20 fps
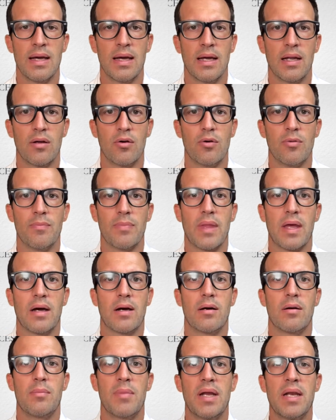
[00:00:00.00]
Hello,
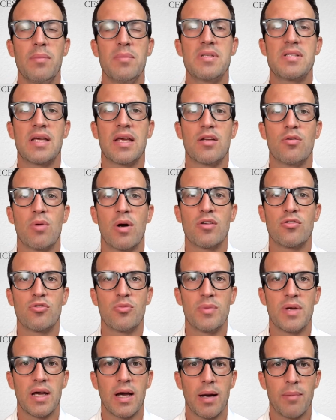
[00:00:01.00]
uh, my name is Edouard
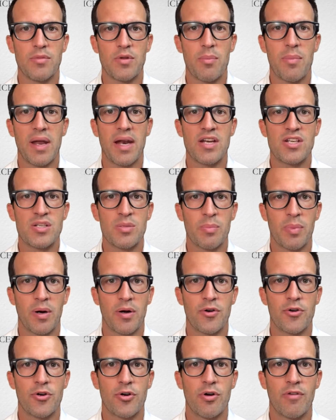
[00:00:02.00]
Toumir. I'm the managing
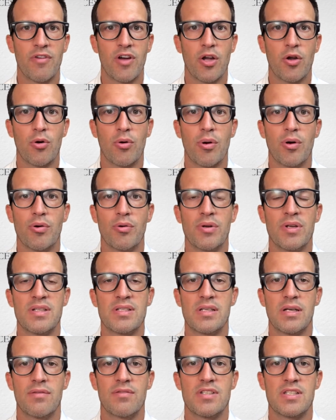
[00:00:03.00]
partner of ACCUR Recruiting
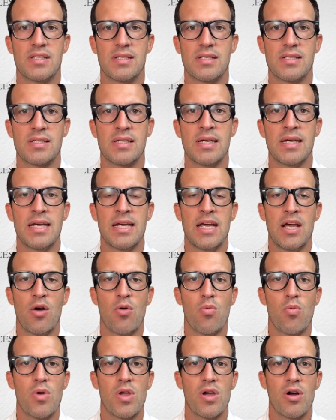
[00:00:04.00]
Services.
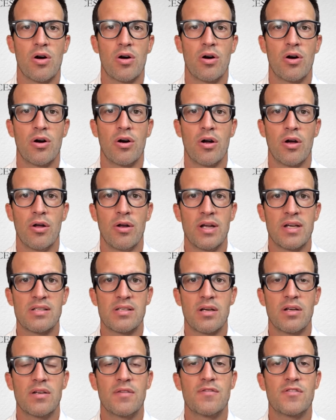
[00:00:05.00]
We are an
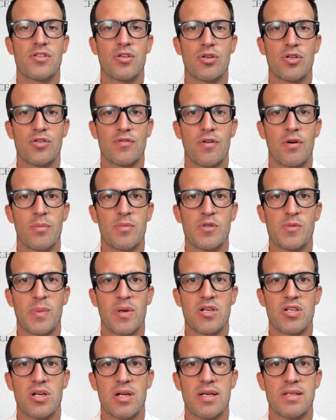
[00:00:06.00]
executive search firm
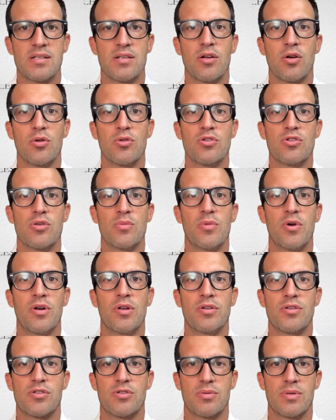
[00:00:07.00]
specialized in consumer
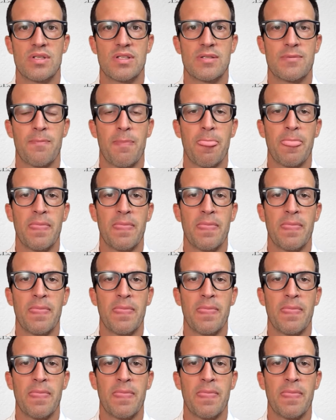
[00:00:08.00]
industries.